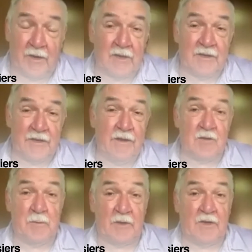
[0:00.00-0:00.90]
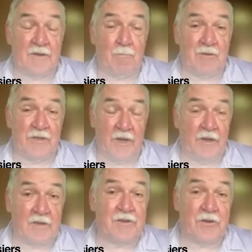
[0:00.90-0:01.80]
I can say this because I was sitting
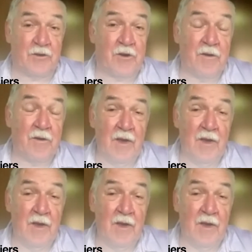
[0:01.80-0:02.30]
next to her